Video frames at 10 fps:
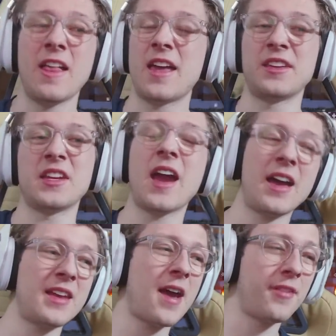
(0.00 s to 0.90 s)
and then you
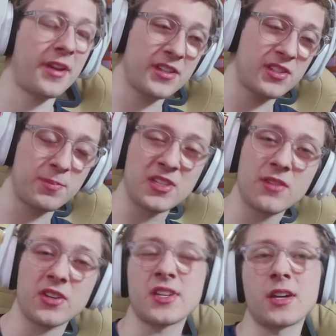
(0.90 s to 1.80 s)
had to have like a
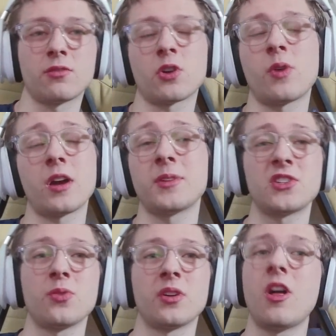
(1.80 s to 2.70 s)
specific set of
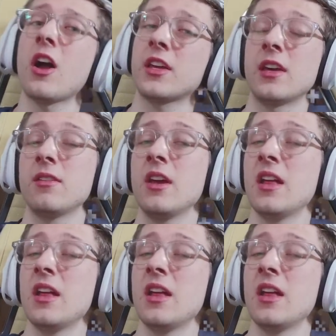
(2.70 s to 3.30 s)
requirements to unlock it.